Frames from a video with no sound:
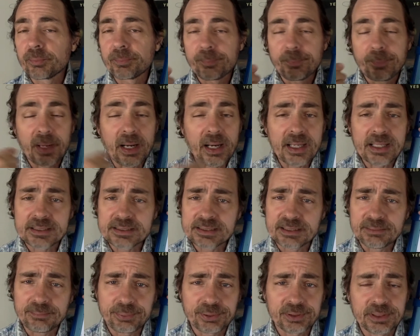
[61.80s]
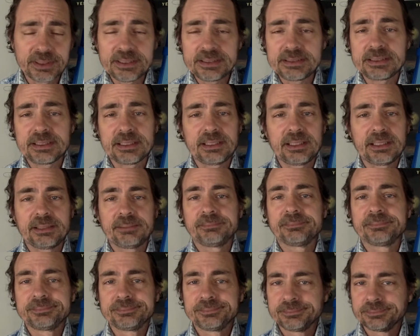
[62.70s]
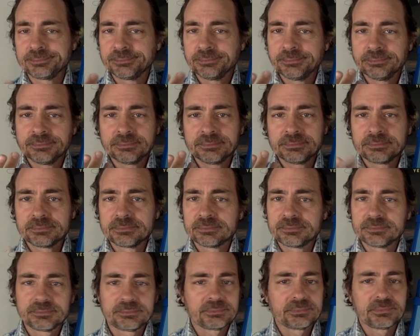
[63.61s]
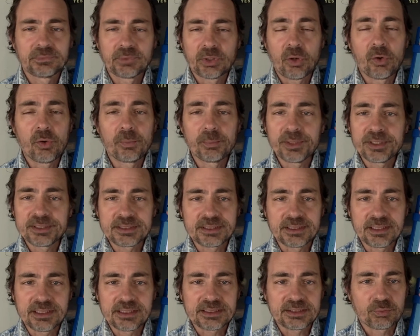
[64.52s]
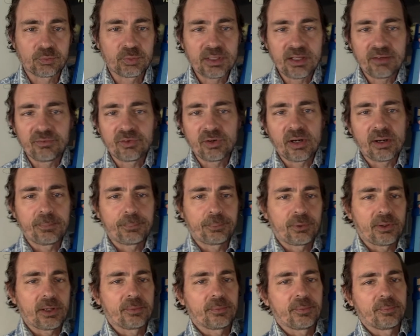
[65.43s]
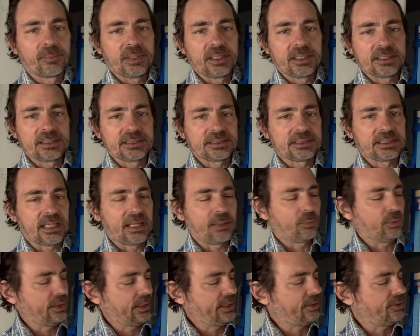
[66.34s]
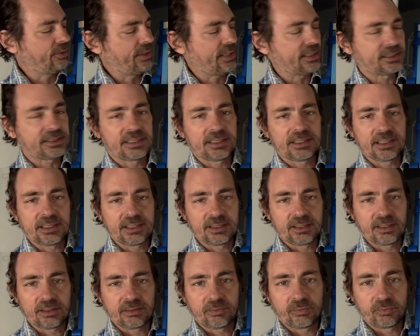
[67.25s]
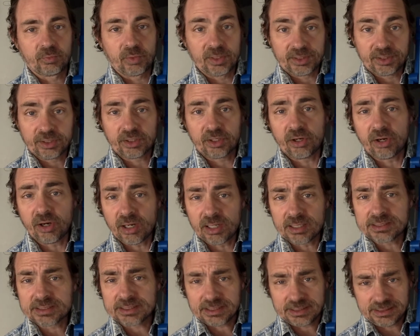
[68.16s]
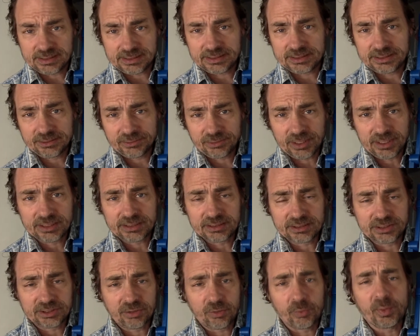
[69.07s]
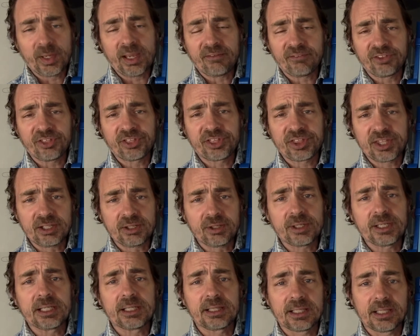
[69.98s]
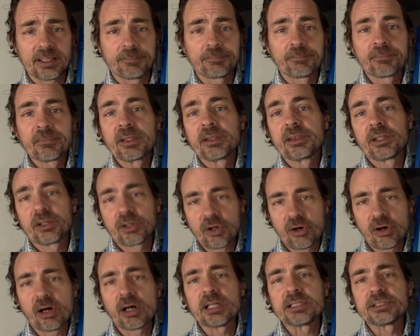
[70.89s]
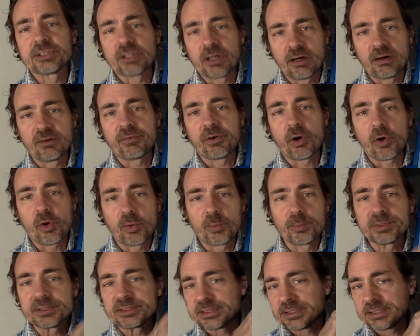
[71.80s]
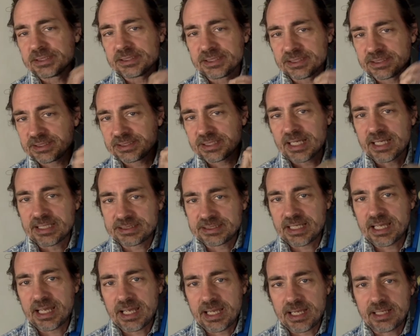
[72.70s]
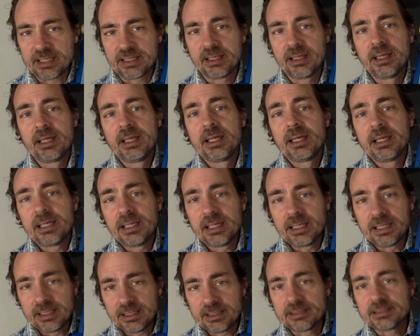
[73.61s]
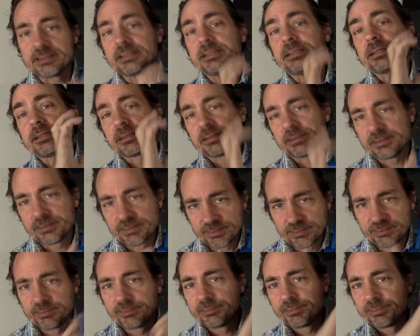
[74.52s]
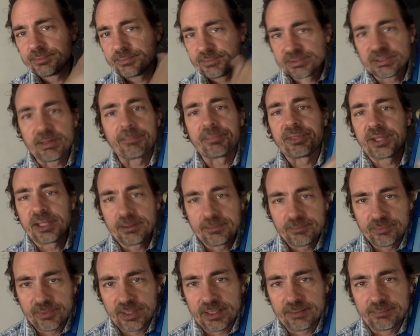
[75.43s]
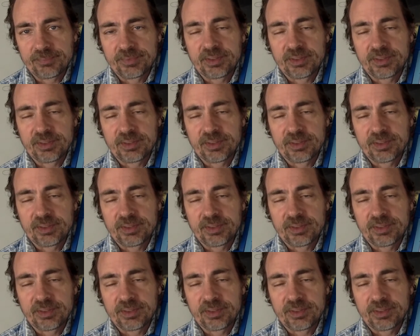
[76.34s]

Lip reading: bias in policing, homelessness, whatever our problem is, and we're interested in what the cause is, right? And so we have a theory that the cause of homelessness, in this case A, is something, right?